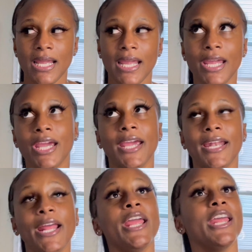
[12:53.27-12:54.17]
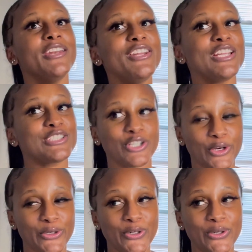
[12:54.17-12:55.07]
and in the
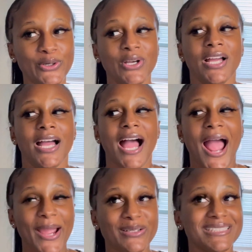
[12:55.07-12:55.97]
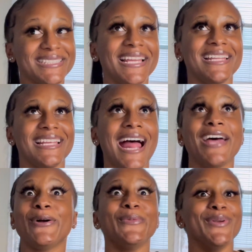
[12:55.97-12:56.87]
journal, I was saying that
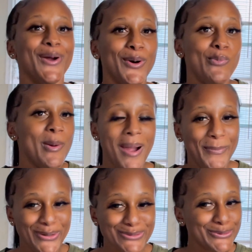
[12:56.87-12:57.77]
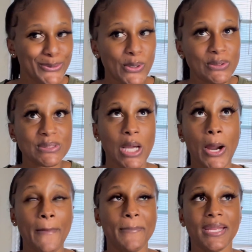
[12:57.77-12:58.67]
I don't know what my personal goals
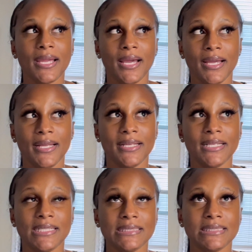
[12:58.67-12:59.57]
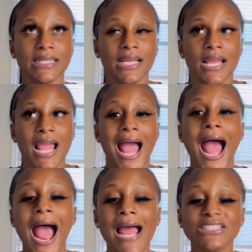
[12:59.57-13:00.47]
are, because
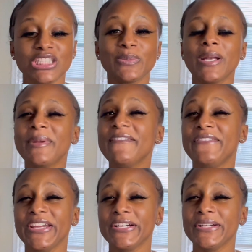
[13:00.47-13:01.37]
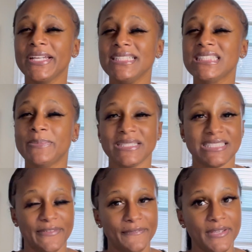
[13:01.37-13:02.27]
I just want to be very
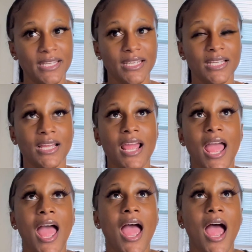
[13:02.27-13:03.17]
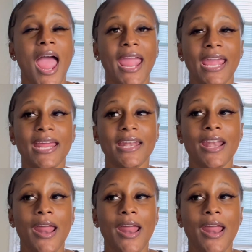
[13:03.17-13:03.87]
specific. And